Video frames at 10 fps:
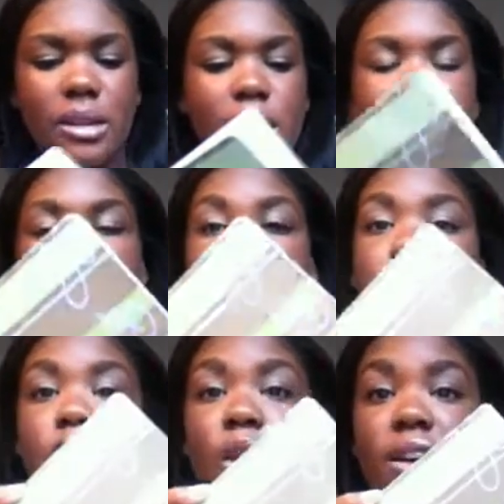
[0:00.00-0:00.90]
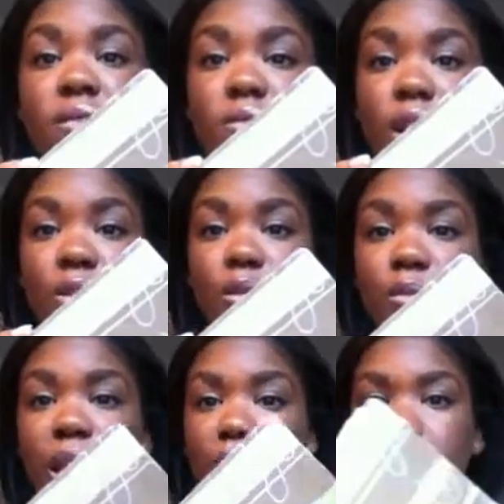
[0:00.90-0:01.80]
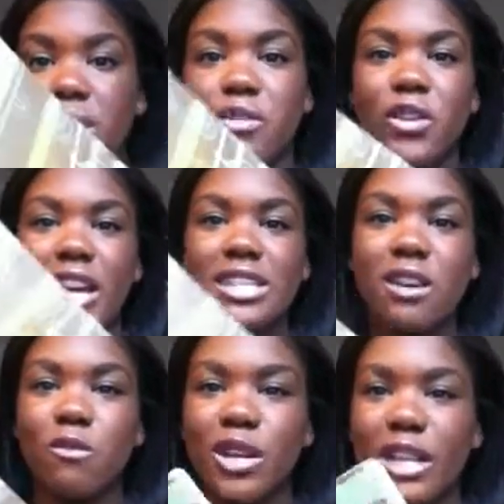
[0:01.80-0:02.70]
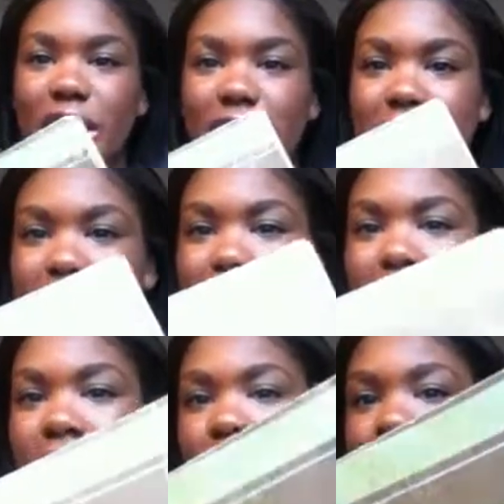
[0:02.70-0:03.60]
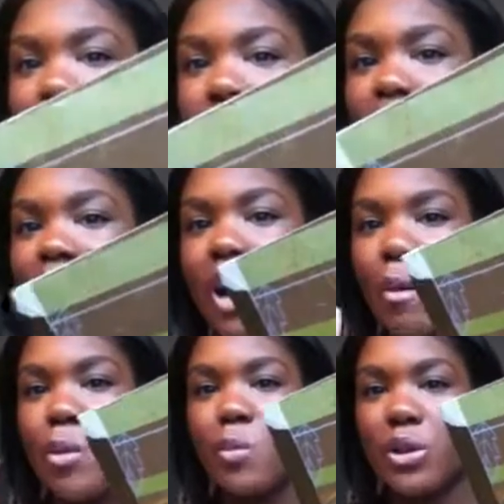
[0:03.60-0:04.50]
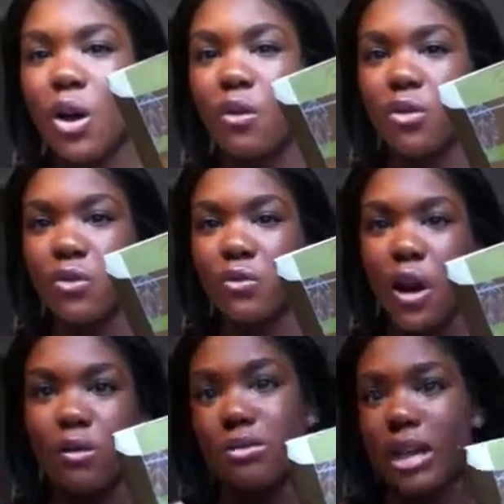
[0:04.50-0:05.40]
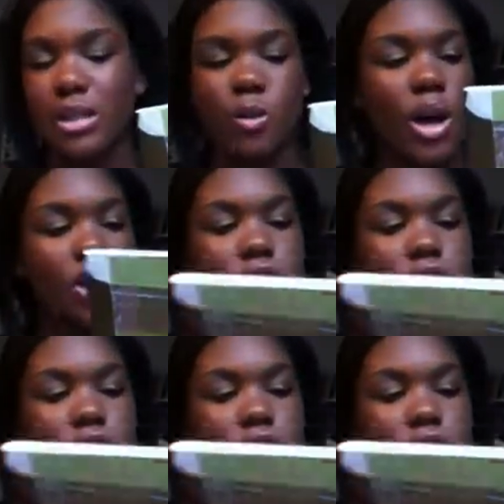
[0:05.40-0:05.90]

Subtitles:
I don't know, I haven't found him yet, but if you guys have one of these, like, comment below if you found Sasquatch.